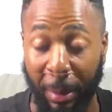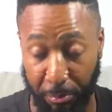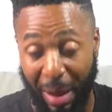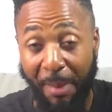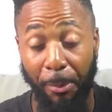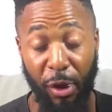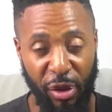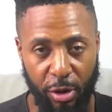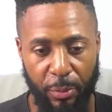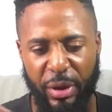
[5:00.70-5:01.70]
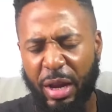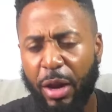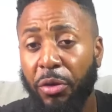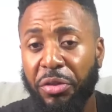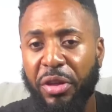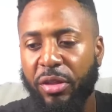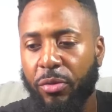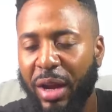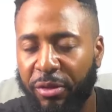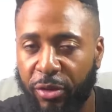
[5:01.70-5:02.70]
my personal opinion, I don't think it's
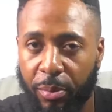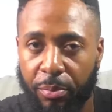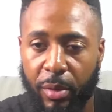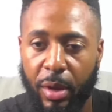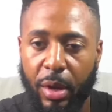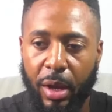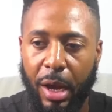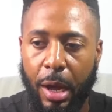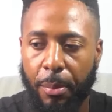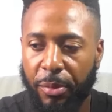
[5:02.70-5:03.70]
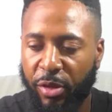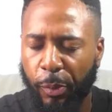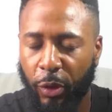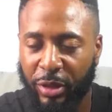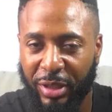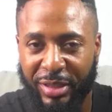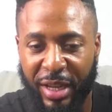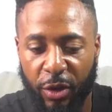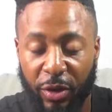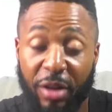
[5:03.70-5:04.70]
right for the supporters
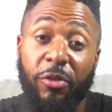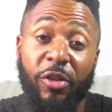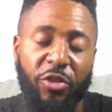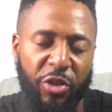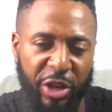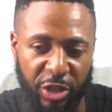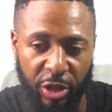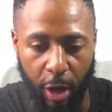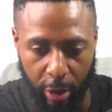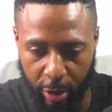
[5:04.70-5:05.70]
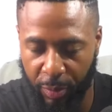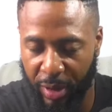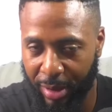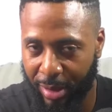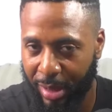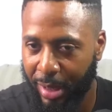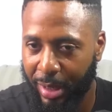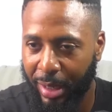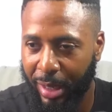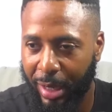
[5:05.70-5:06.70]
taking out their frustration on the players.
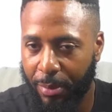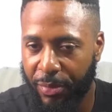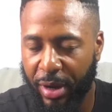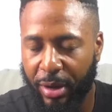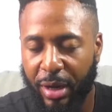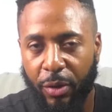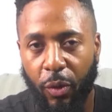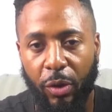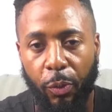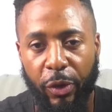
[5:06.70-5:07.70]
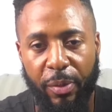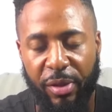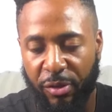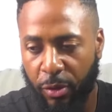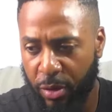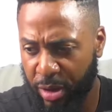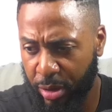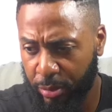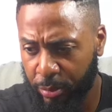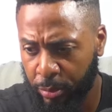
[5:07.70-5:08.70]
They are not the one who put themselves out
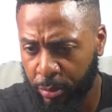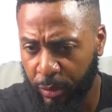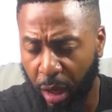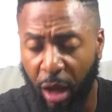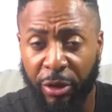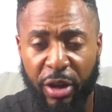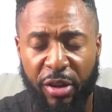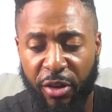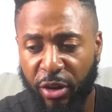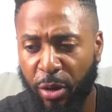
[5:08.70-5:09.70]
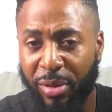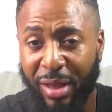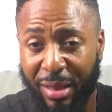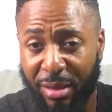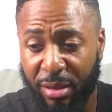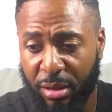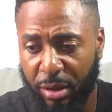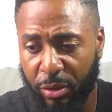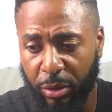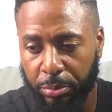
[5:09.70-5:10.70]
there under the circumstances.
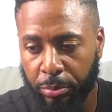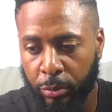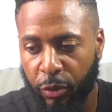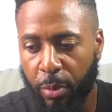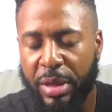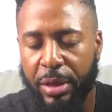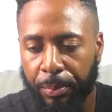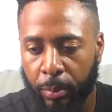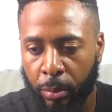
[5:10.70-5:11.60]
So for me,